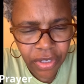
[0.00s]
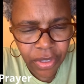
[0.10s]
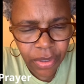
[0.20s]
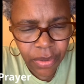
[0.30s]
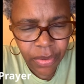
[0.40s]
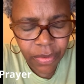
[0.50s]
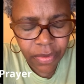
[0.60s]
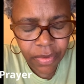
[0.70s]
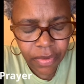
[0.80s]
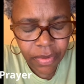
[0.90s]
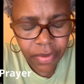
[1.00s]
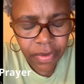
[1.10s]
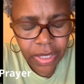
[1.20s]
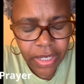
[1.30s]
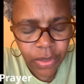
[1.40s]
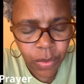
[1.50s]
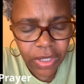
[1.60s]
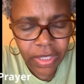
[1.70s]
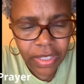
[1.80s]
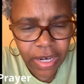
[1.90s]
to you, as
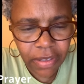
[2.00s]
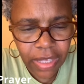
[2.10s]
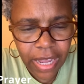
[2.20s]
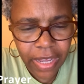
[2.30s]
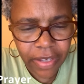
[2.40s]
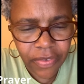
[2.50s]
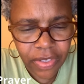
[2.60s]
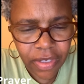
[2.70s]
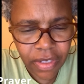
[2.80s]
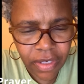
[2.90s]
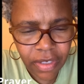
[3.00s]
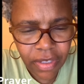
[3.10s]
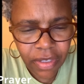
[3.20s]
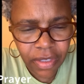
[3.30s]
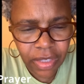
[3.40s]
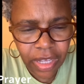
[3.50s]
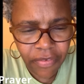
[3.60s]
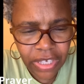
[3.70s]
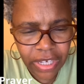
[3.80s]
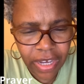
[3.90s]
well as our lives,
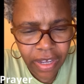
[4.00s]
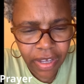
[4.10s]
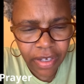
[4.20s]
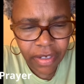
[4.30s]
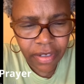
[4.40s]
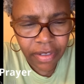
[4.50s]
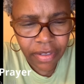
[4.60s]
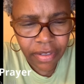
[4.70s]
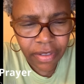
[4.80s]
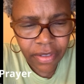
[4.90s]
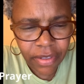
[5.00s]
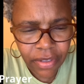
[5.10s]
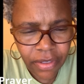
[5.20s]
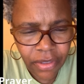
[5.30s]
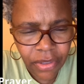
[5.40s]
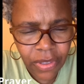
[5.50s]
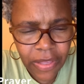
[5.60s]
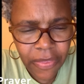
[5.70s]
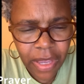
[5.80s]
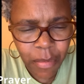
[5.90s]
loving God, so
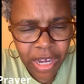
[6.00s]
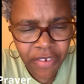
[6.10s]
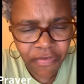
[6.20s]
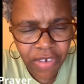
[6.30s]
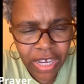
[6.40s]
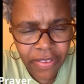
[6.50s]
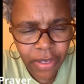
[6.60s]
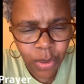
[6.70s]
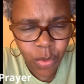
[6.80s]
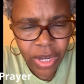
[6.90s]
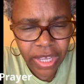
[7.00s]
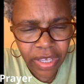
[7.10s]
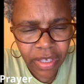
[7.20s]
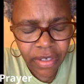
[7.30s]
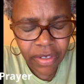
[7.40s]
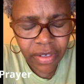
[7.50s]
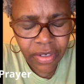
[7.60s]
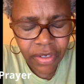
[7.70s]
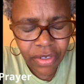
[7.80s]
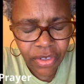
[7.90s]
that they might find their way
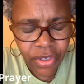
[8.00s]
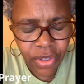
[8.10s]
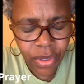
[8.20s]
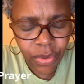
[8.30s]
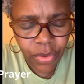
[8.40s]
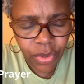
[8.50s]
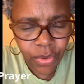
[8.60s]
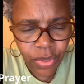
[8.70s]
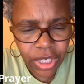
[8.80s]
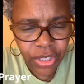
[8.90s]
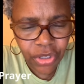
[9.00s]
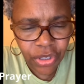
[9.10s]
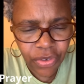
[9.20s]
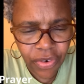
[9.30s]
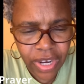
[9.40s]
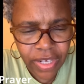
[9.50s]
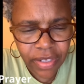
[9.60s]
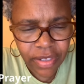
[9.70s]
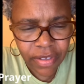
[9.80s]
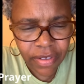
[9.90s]
to those who need your
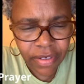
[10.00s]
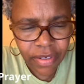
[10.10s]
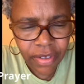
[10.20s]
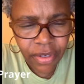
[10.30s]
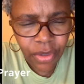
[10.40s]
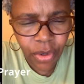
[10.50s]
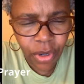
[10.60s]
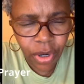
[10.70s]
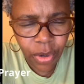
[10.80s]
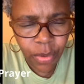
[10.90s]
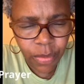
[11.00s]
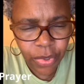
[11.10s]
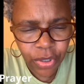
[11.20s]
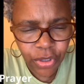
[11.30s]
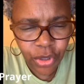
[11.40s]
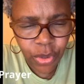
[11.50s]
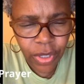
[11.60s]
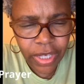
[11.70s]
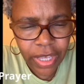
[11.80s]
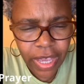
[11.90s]
grace, your hope, your
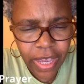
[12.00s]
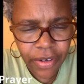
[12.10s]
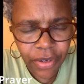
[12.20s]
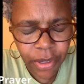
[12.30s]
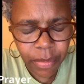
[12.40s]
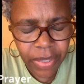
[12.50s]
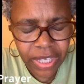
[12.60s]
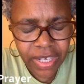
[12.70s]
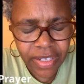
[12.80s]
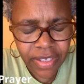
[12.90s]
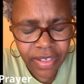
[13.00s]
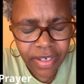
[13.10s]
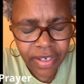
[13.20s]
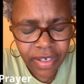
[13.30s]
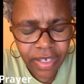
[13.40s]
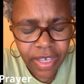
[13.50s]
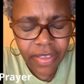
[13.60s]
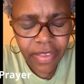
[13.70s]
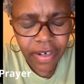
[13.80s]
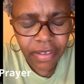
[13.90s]
joy, and your peace
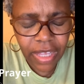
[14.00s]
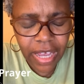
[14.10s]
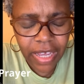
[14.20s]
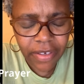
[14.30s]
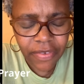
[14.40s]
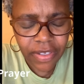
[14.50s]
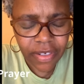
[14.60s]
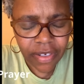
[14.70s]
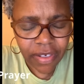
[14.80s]
in their lives.